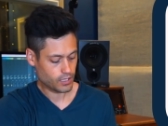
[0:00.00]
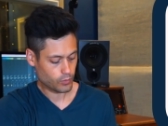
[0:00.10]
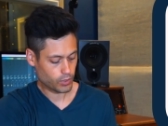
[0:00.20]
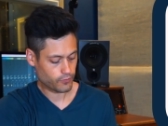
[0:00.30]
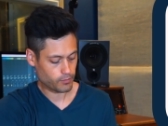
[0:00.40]

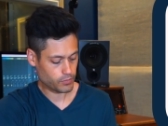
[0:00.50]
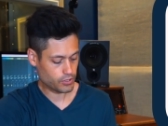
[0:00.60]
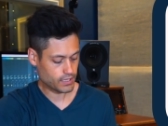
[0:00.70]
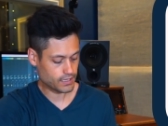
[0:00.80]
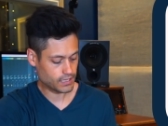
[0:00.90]
we have a
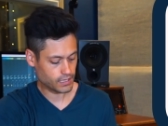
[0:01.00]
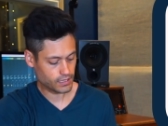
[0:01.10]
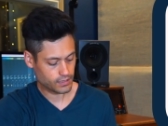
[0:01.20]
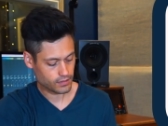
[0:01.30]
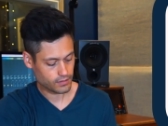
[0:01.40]
muted
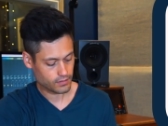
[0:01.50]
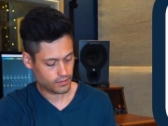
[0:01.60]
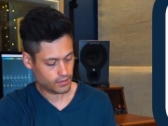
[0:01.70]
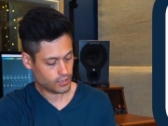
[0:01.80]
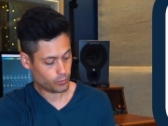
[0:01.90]
D,
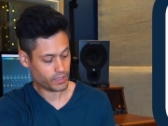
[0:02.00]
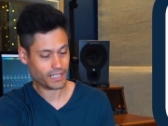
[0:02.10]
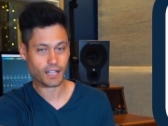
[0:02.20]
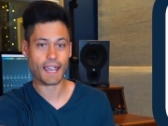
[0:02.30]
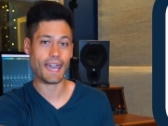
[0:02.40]
we get
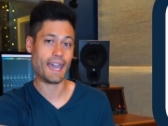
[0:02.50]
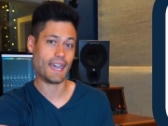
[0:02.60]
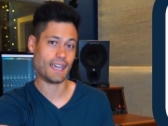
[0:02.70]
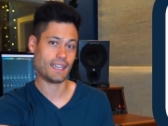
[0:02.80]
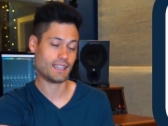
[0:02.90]
our
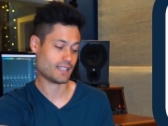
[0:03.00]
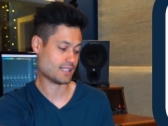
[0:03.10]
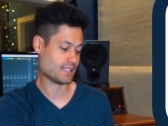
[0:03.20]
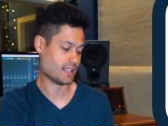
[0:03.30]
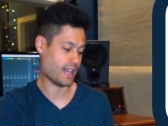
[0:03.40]
A, because
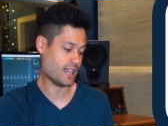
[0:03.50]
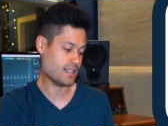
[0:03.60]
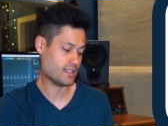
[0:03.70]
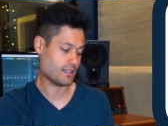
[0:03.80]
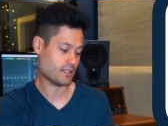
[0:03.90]
it's an
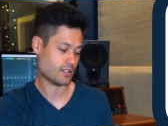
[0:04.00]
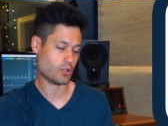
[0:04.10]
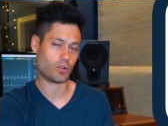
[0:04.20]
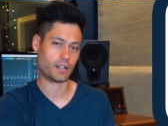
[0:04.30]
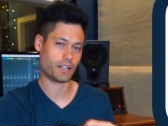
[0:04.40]
A
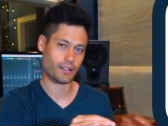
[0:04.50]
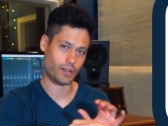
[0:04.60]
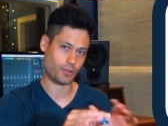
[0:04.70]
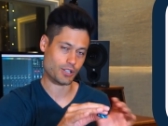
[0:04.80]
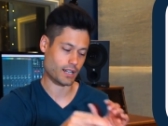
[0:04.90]
chord here
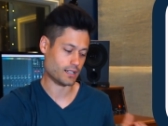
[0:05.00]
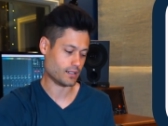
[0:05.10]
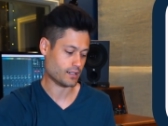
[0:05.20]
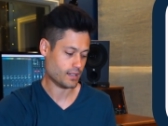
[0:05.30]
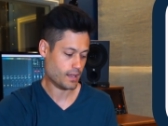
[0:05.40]
that we're trying
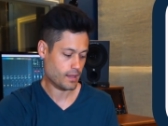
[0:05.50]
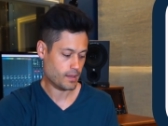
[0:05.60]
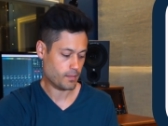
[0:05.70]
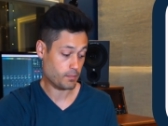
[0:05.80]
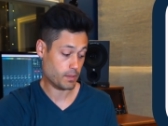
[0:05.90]
to
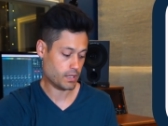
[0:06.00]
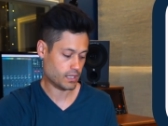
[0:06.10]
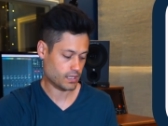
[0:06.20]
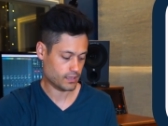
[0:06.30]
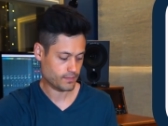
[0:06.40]

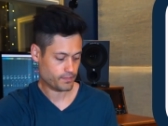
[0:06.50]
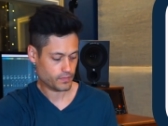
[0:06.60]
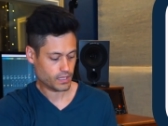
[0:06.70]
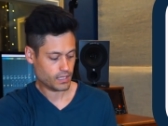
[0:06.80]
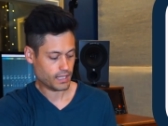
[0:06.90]
mimic,
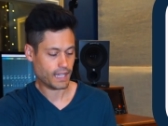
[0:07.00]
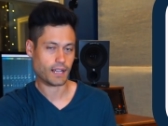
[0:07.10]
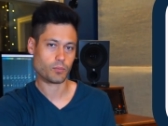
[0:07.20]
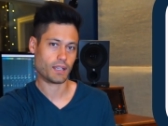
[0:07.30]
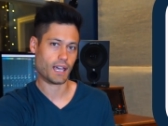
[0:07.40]

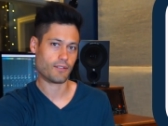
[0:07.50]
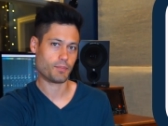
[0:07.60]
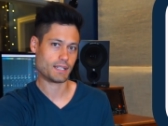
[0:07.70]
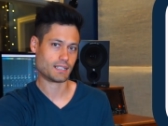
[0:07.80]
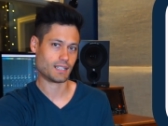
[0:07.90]
and we have
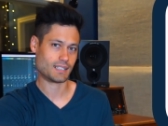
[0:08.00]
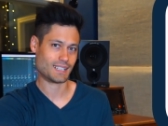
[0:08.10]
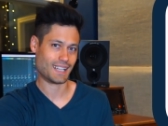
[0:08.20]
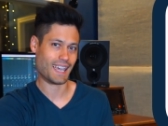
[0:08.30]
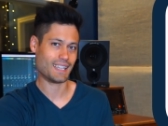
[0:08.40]
basically it's
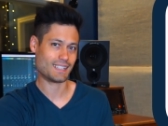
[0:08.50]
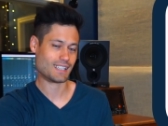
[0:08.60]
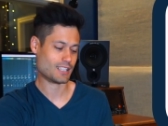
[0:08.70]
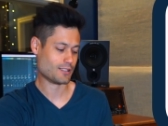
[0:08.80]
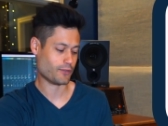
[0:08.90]
an A
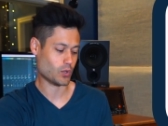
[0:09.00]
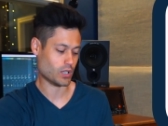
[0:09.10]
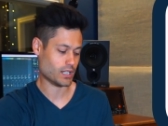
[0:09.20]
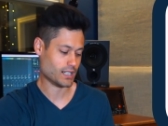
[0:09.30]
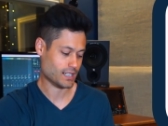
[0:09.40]

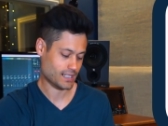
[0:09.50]
sus4